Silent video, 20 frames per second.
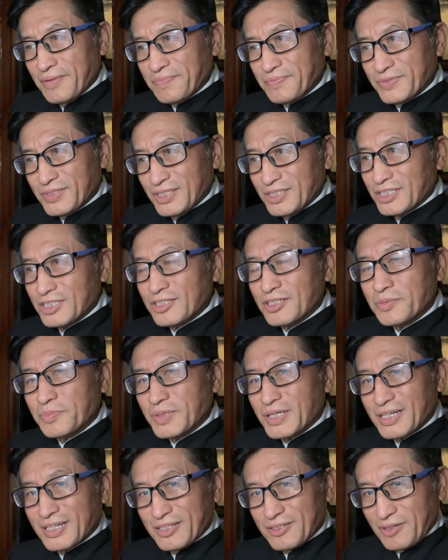This could be
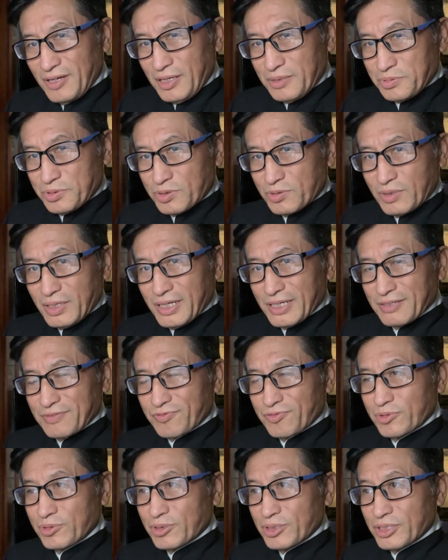a little abstract
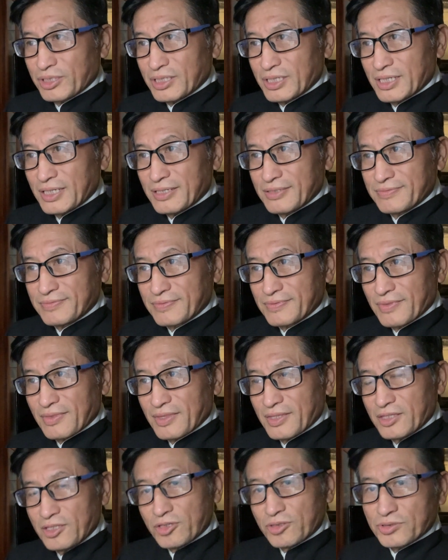for
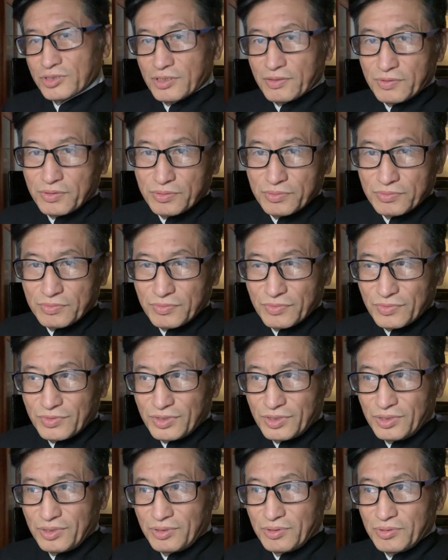those of
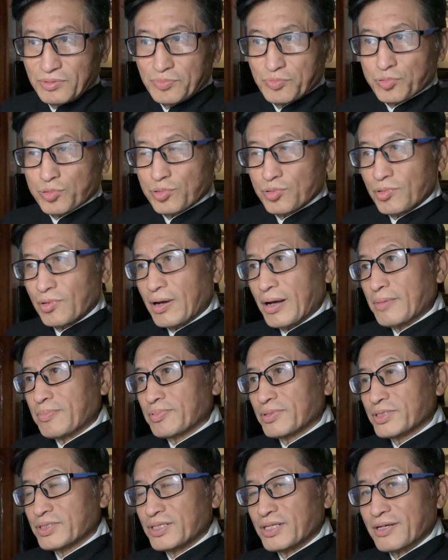you
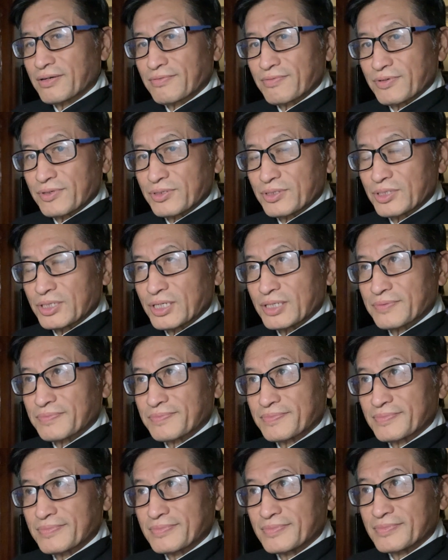probably never
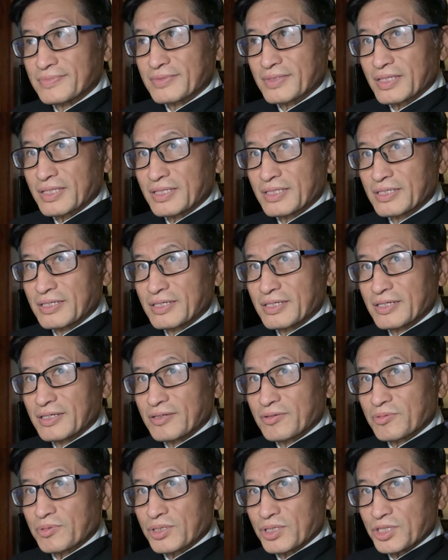
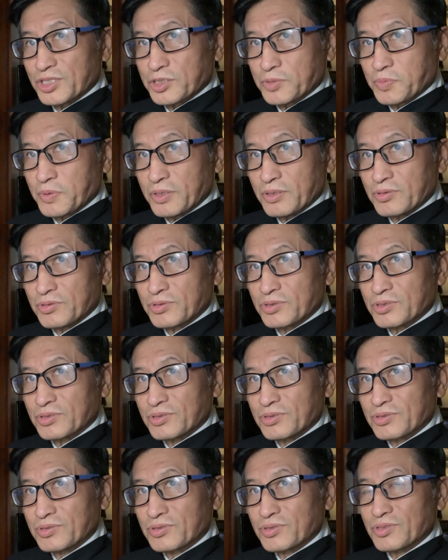were exposed
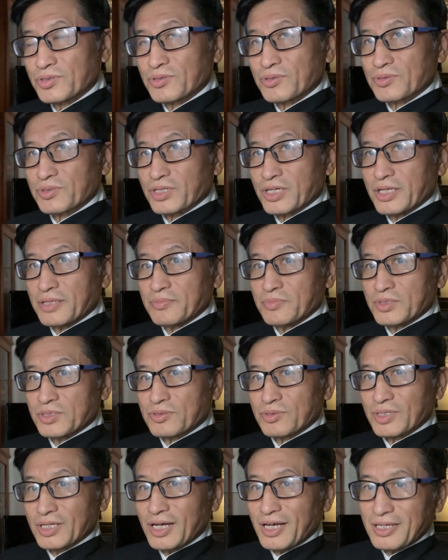or came
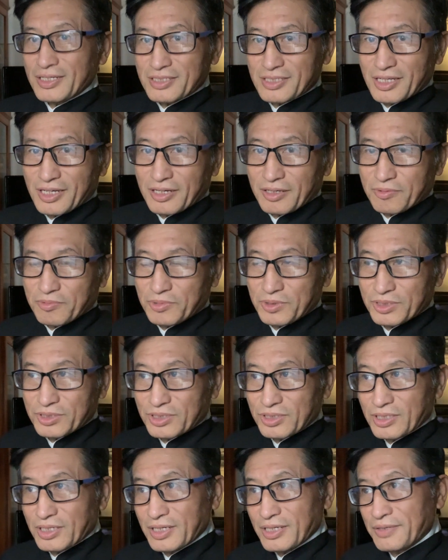into contact
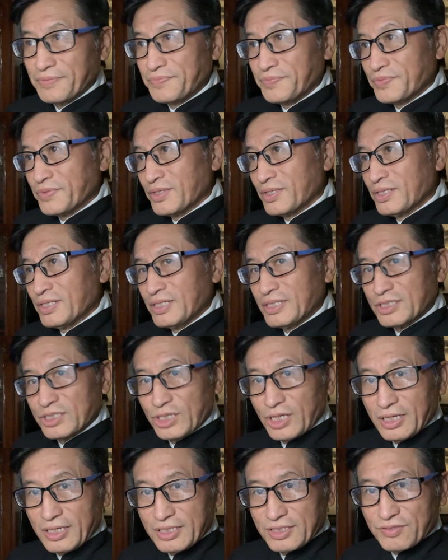with
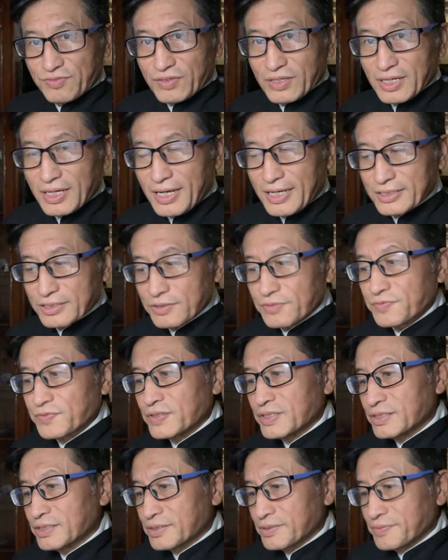Chinese
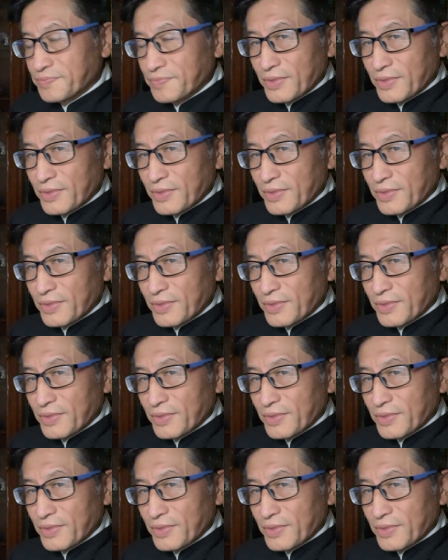philosophies.